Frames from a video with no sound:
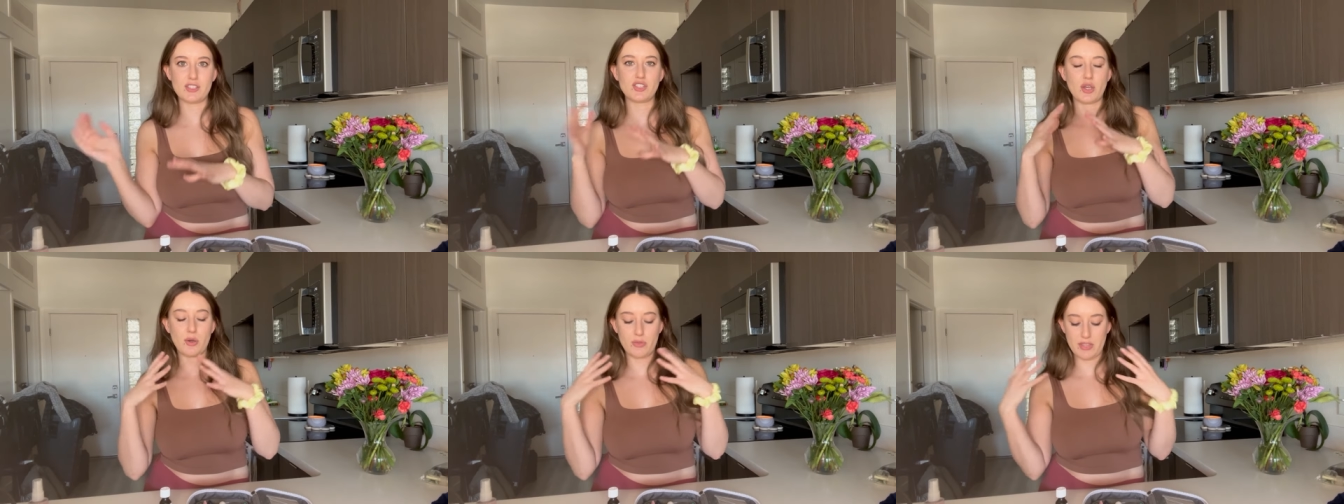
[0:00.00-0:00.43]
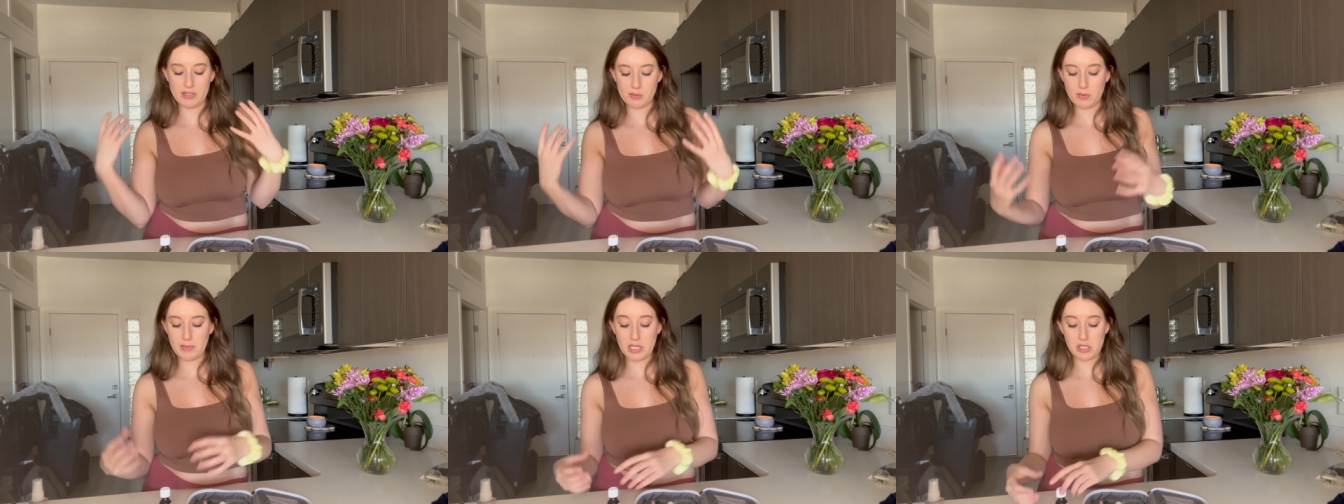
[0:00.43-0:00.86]
So
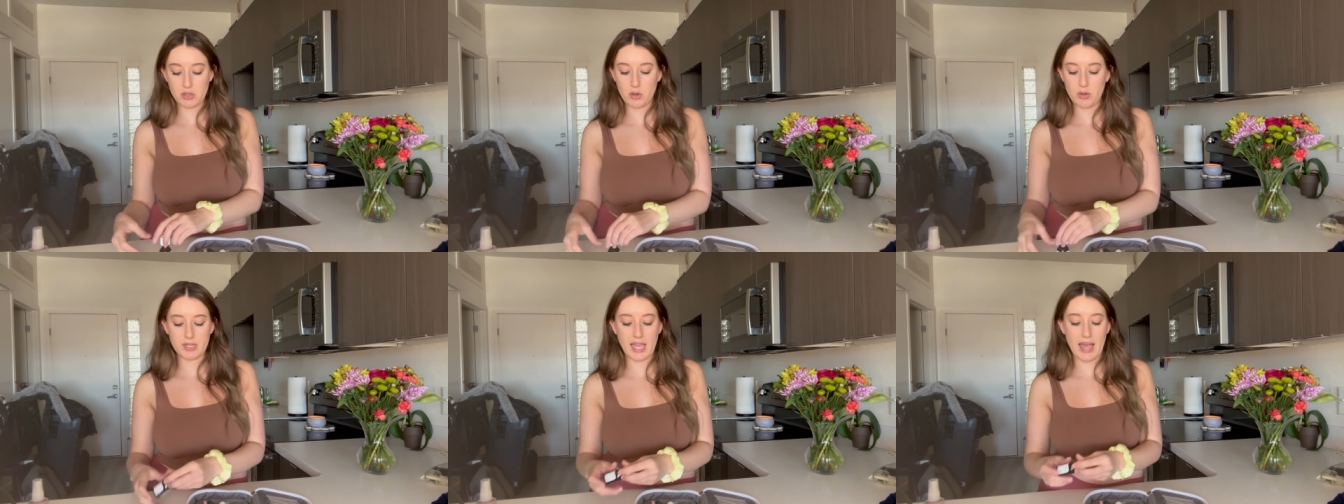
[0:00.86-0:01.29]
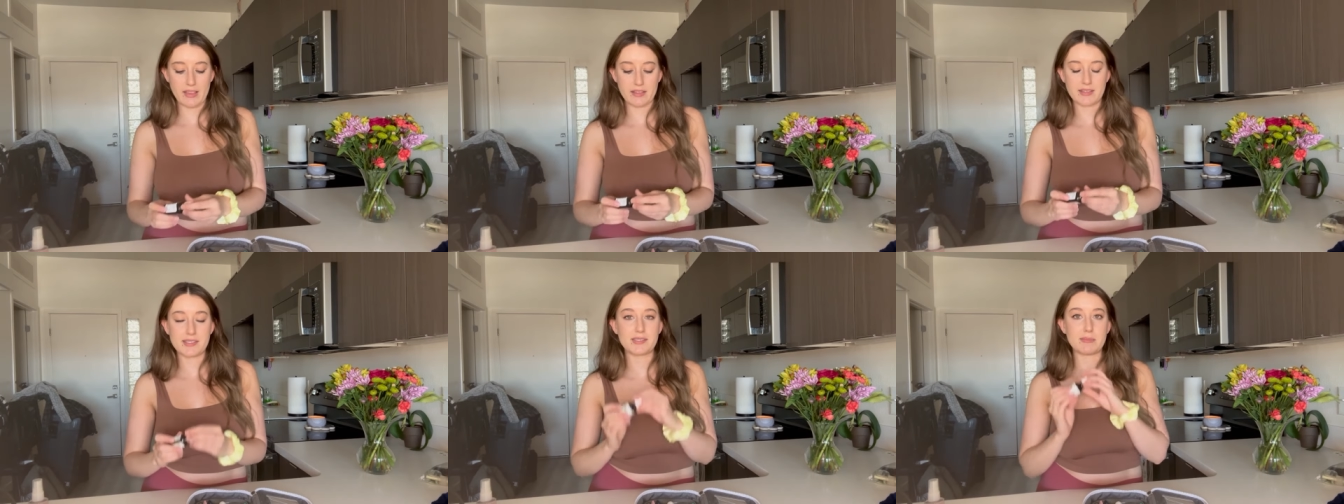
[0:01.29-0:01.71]
this will make your whole
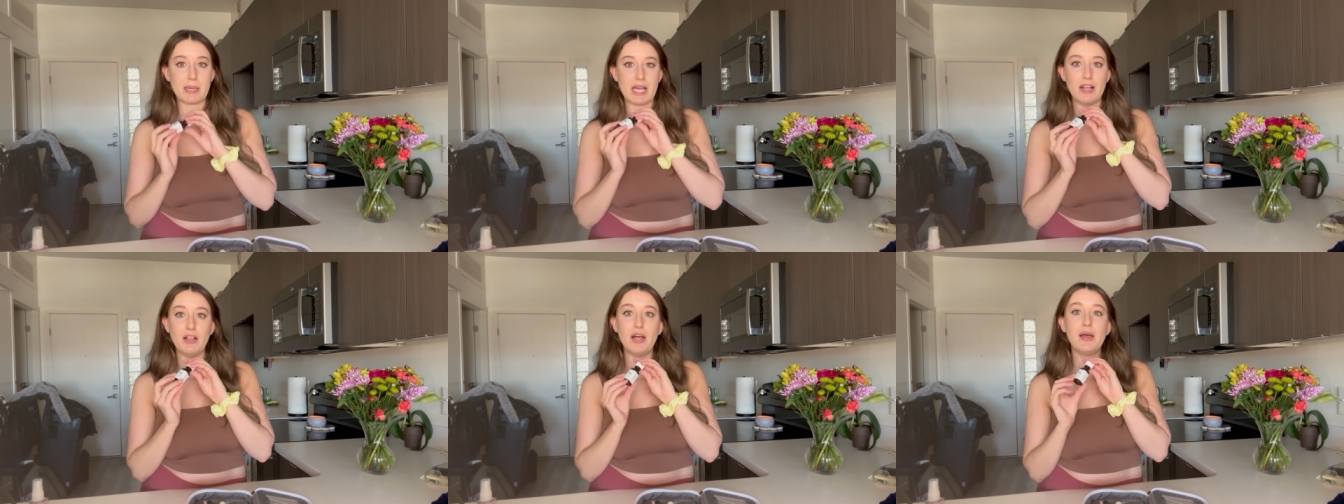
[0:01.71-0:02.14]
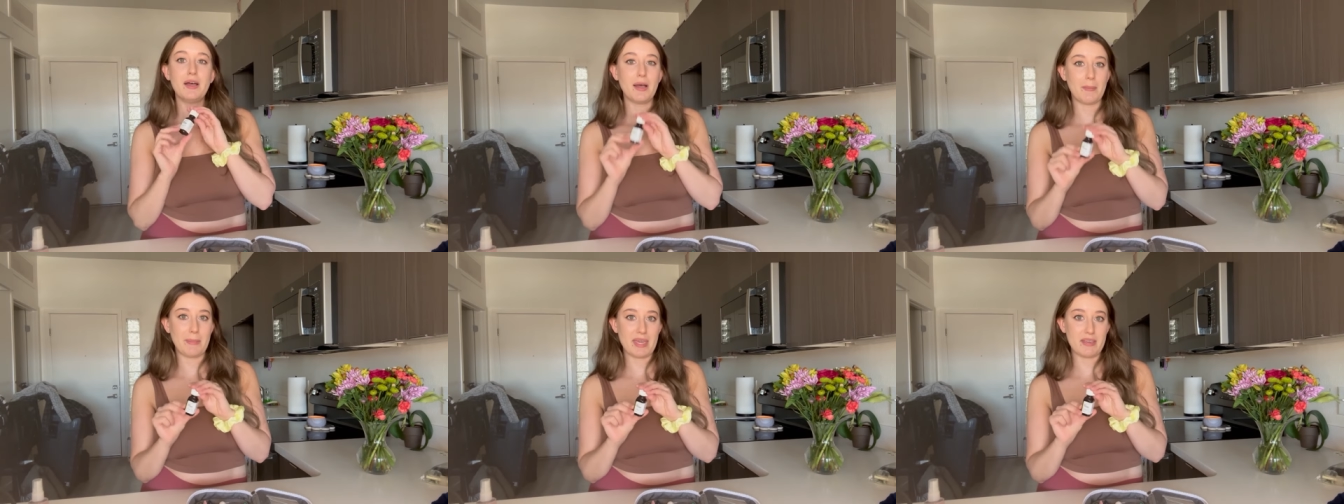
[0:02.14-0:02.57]
galley smell
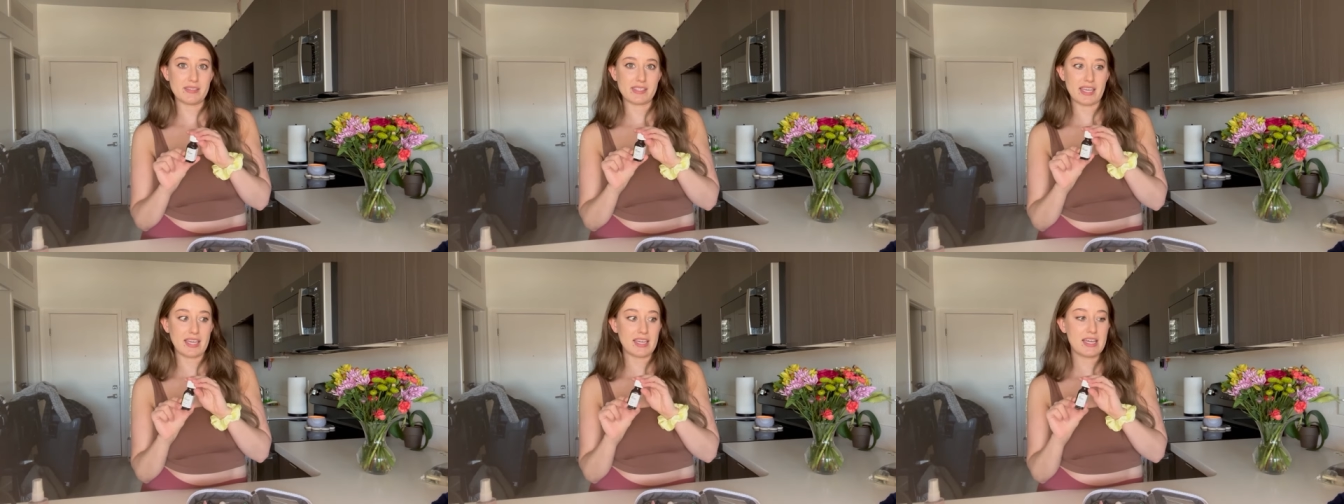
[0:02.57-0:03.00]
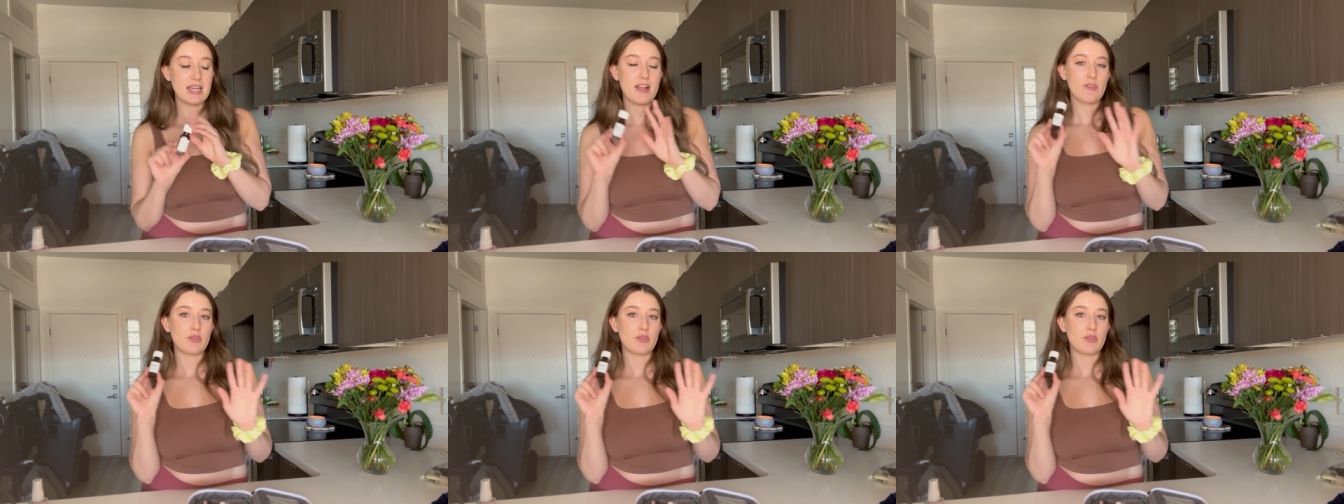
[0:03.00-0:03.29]
amazing.